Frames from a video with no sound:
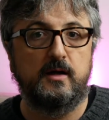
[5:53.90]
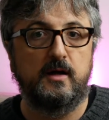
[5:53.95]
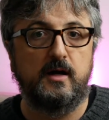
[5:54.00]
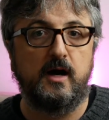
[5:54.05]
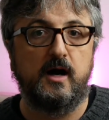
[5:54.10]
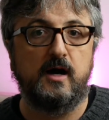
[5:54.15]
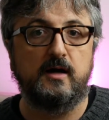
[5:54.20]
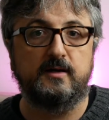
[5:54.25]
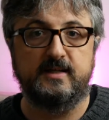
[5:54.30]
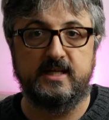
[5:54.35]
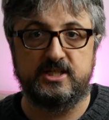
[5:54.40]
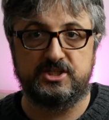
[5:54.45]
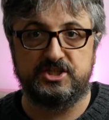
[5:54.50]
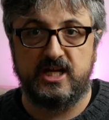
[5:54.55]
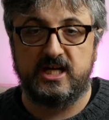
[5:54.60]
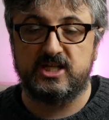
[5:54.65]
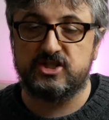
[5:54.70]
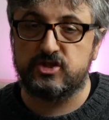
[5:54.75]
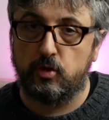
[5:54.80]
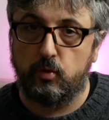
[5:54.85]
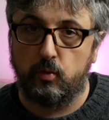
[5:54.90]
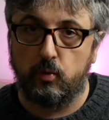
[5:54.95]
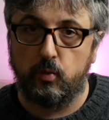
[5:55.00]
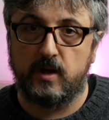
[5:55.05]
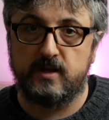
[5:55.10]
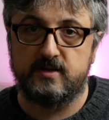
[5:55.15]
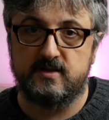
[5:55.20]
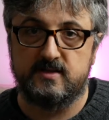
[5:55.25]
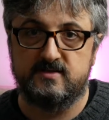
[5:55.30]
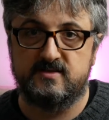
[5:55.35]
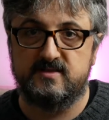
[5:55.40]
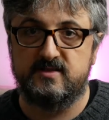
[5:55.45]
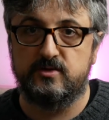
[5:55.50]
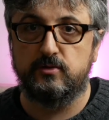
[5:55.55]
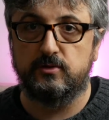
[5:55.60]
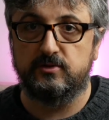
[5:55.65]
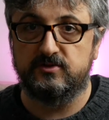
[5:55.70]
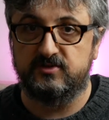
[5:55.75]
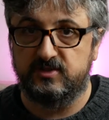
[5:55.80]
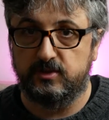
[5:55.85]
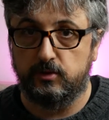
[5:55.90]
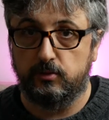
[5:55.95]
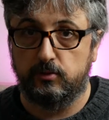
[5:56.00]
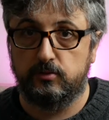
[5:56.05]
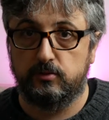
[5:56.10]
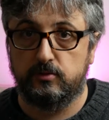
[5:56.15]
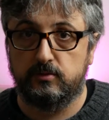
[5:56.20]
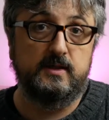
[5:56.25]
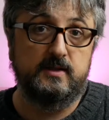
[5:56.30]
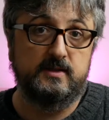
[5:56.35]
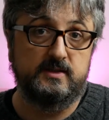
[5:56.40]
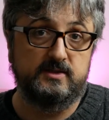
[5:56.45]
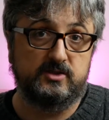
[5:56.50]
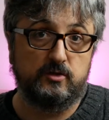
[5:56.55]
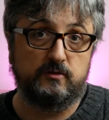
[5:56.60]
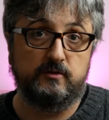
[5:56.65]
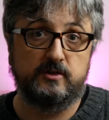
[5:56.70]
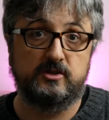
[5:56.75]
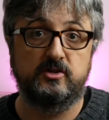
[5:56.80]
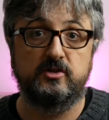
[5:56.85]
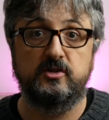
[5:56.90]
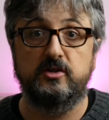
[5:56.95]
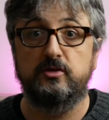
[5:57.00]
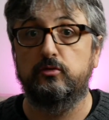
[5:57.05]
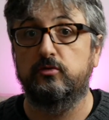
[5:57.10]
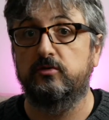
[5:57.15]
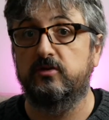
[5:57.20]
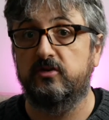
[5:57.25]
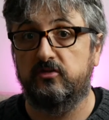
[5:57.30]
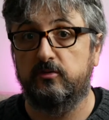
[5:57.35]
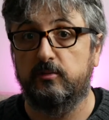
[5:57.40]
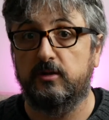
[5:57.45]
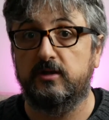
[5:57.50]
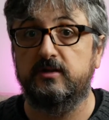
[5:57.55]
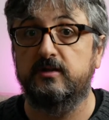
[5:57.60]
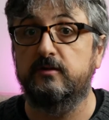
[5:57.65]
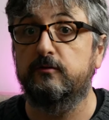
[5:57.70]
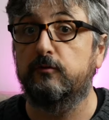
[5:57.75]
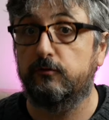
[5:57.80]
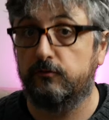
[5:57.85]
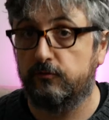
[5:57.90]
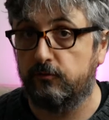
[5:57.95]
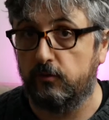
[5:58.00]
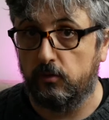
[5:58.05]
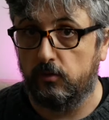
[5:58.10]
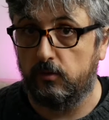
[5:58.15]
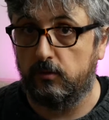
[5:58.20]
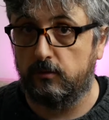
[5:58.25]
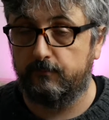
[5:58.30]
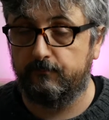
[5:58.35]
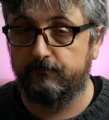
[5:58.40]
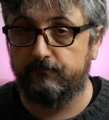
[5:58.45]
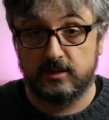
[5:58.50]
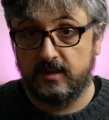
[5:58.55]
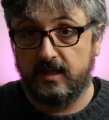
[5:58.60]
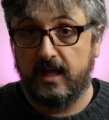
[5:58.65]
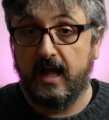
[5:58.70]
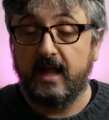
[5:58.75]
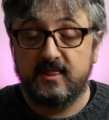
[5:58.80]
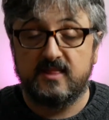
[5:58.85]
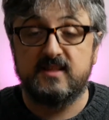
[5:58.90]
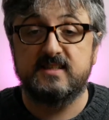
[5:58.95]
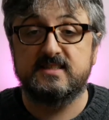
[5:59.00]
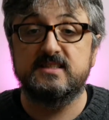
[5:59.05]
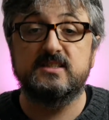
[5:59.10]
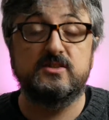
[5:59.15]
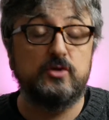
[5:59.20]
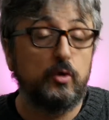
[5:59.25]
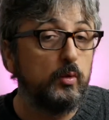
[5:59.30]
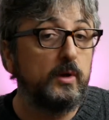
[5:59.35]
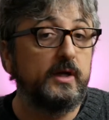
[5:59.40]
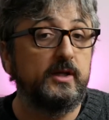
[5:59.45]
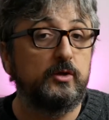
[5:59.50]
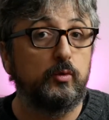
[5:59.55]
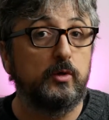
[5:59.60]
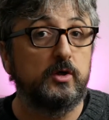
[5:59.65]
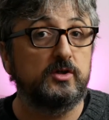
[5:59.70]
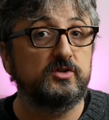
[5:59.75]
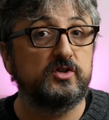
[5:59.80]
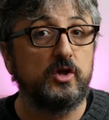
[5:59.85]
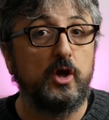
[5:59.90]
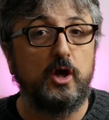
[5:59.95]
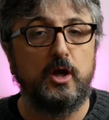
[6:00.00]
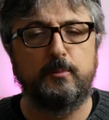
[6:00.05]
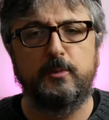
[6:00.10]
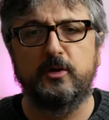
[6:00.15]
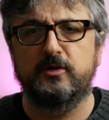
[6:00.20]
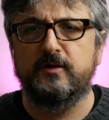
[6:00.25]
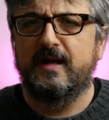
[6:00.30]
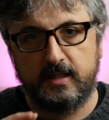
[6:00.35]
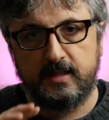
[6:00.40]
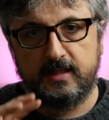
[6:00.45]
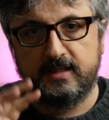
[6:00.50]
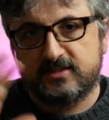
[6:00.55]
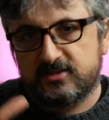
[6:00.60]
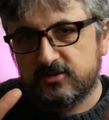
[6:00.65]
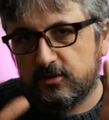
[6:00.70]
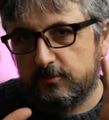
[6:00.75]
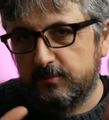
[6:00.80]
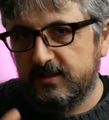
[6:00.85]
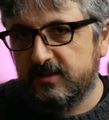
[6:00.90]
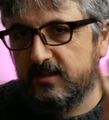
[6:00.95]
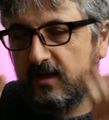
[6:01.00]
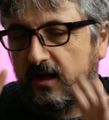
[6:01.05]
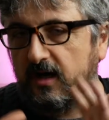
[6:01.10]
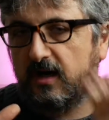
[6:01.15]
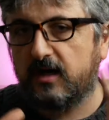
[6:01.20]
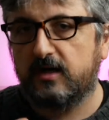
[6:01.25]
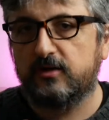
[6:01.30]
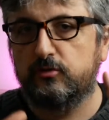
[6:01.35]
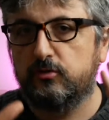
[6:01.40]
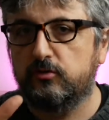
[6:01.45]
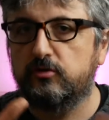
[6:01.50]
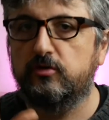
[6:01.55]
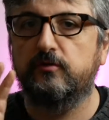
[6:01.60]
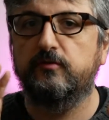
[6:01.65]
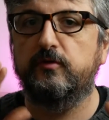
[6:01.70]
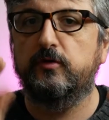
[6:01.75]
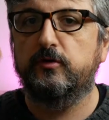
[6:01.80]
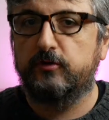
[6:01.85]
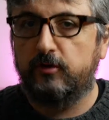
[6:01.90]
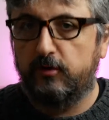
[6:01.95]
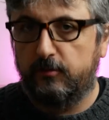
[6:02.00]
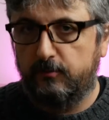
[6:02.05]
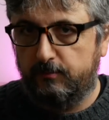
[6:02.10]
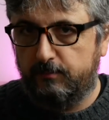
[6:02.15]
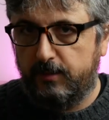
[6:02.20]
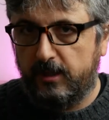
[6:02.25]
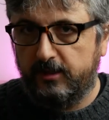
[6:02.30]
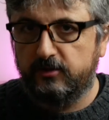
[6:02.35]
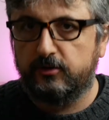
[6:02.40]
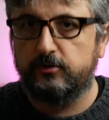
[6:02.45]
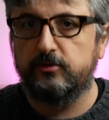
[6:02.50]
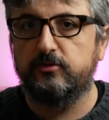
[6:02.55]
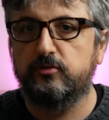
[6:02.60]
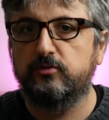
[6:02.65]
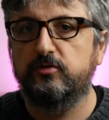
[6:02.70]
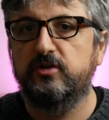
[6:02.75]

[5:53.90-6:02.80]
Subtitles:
r-100 is converted into decimal in 4. And this is the way it works, but it's a bit hard to convert binary to